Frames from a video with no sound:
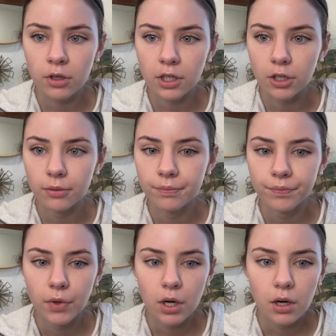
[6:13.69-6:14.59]
here.
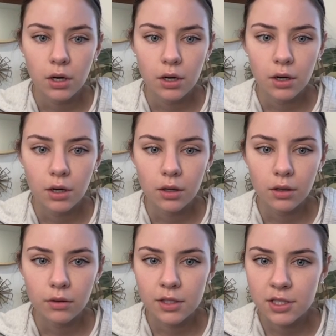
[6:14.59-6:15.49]

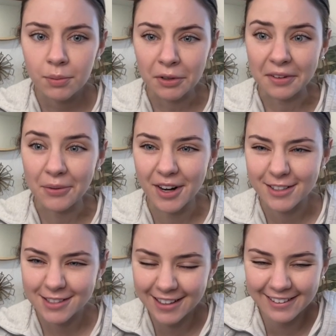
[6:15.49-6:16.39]
This typically works.